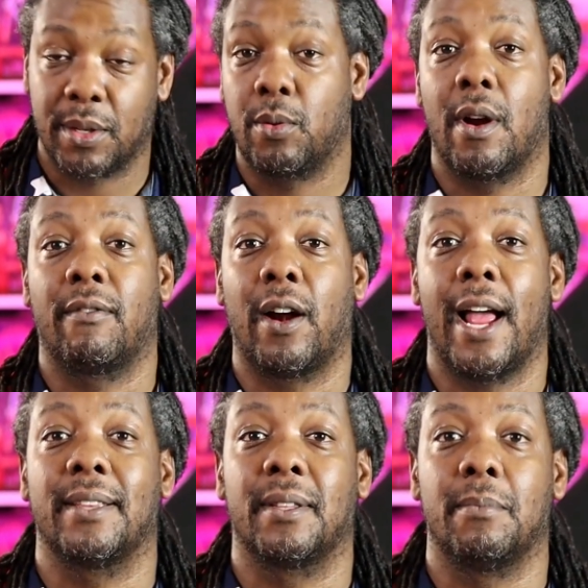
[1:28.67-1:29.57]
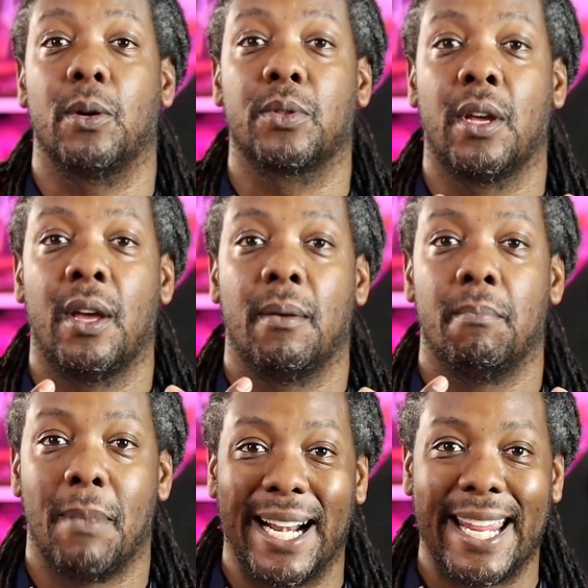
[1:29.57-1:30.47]
and whoever has the most
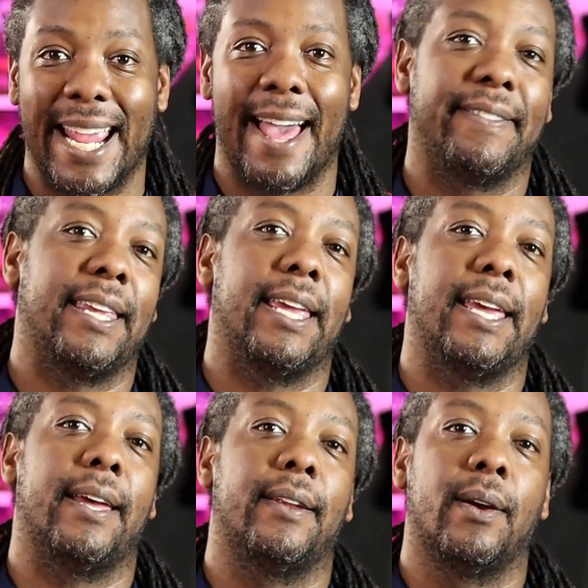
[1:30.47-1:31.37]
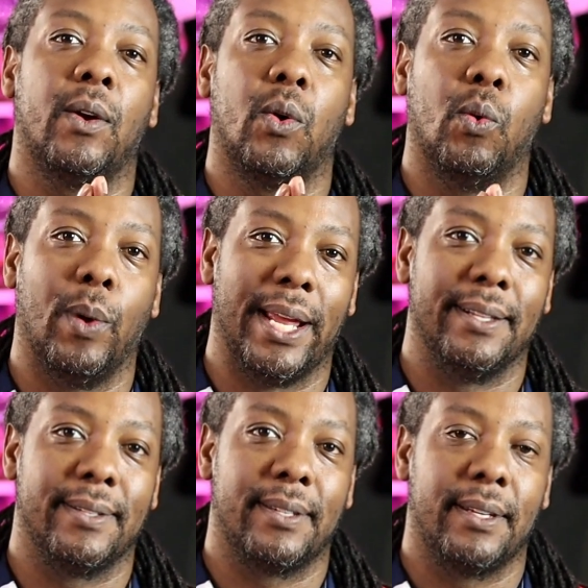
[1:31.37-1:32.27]
money at the end
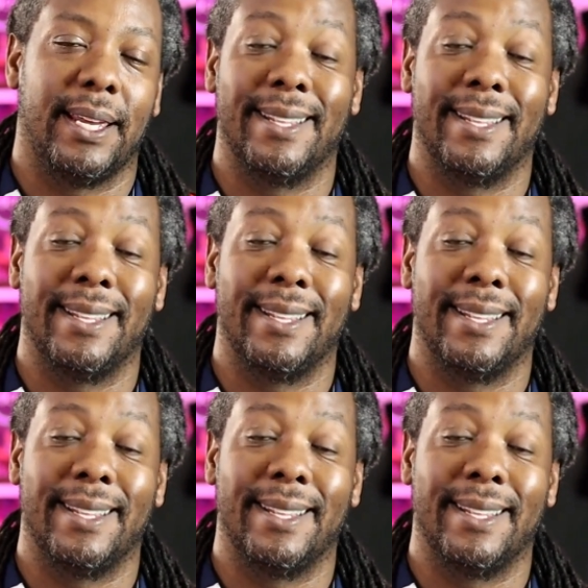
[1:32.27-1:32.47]
wins.